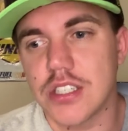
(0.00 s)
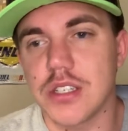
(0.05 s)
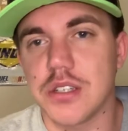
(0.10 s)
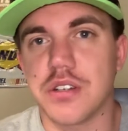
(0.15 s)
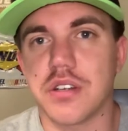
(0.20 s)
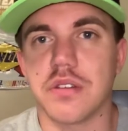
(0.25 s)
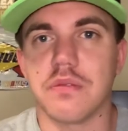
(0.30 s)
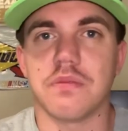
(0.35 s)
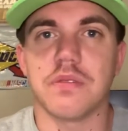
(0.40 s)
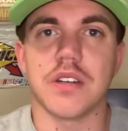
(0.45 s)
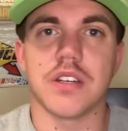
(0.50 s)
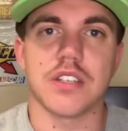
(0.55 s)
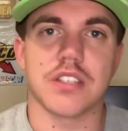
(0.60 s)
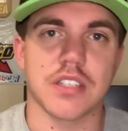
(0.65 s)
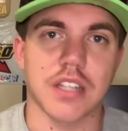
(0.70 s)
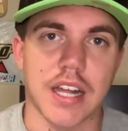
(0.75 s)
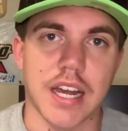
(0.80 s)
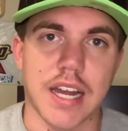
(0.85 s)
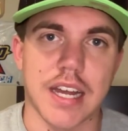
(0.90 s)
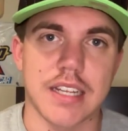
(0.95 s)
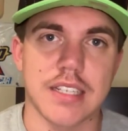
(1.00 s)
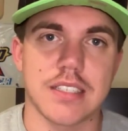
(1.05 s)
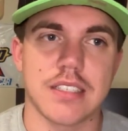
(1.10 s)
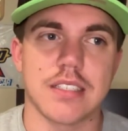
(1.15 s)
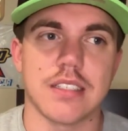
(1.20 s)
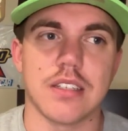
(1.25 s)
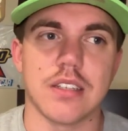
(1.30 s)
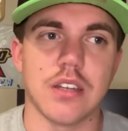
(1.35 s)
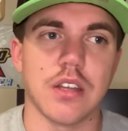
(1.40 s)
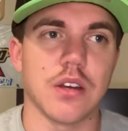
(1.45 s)
you can finish
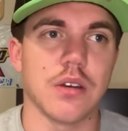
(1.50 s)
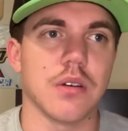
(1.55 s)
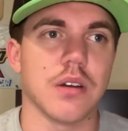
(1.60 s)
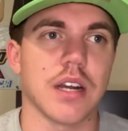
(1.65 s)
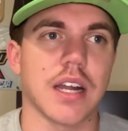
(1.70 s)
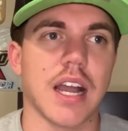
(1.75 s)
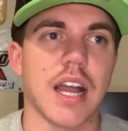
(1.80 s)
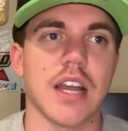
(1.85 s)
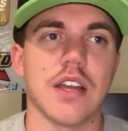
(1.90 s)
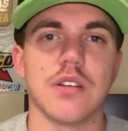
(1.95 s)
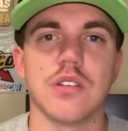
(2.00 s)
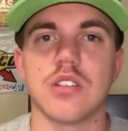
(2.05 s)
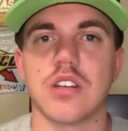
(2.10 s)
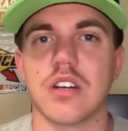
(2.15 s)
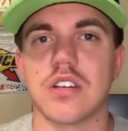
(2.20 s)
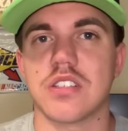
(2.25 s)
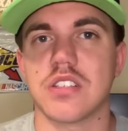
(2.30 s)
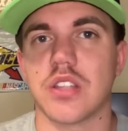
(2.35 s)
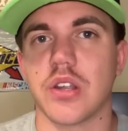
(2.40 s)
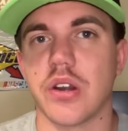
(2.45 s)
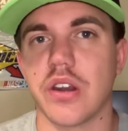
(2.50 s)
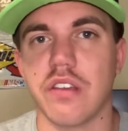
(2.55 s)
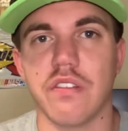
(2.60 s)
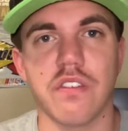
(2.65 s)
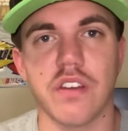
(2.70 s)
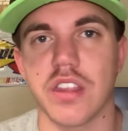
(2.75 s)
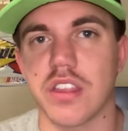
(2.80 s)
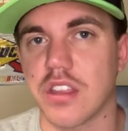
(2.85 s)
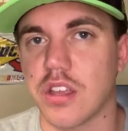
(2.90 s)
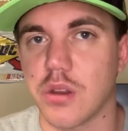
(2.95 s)
last. You know, a guy who starts
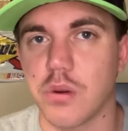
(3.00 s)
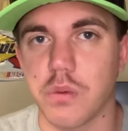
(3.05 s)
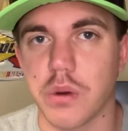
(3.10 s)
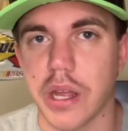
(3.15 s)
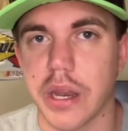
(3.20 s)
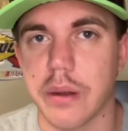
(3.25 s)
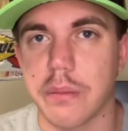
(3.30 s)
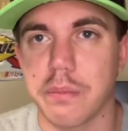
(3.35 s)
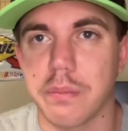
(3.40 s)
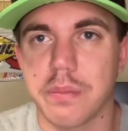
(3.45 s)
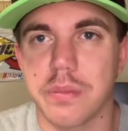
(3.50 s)
35th could win.